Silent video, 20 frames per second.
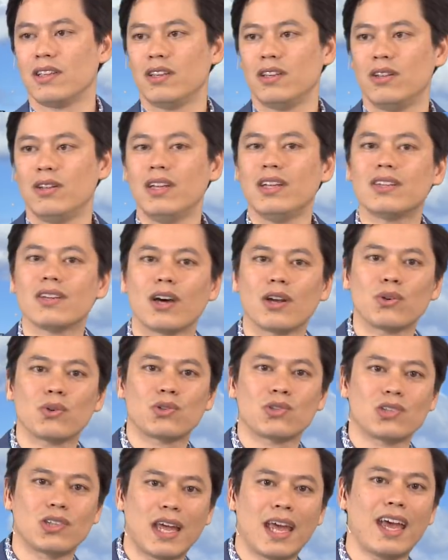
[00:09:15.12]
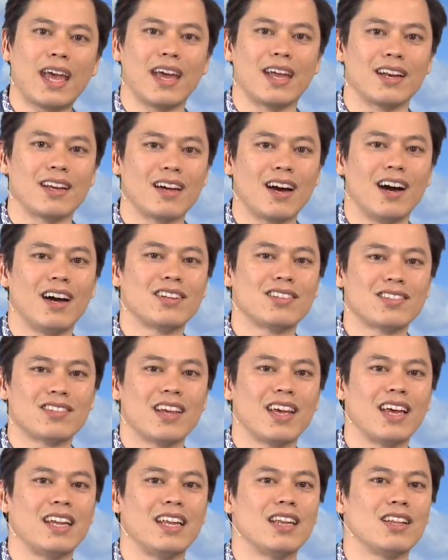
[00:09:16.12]
You need to understand, God
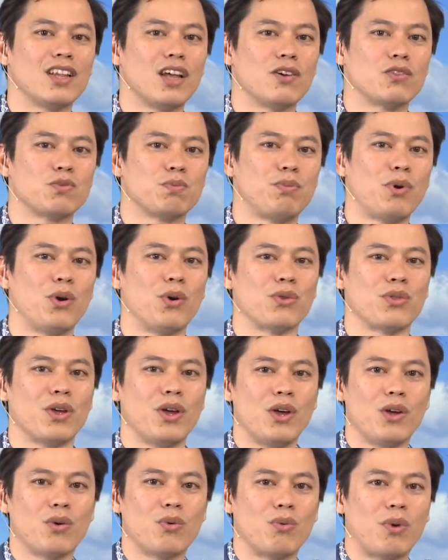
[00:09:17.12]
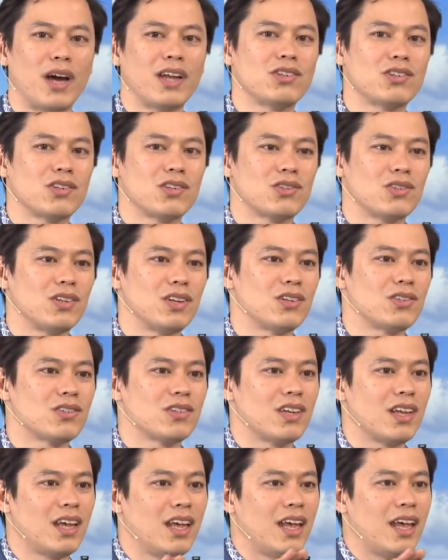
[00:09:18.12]
said He loves both righteousness
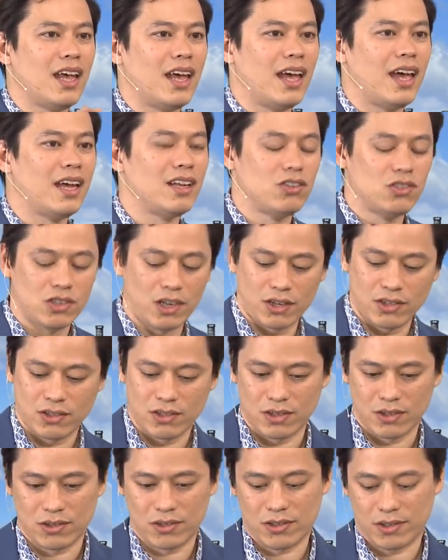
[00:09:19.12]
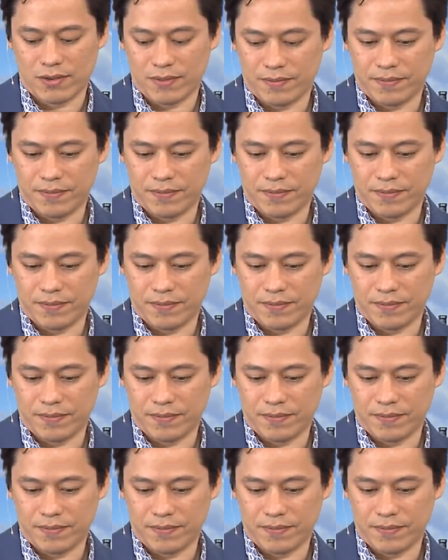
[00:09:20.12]
and justice.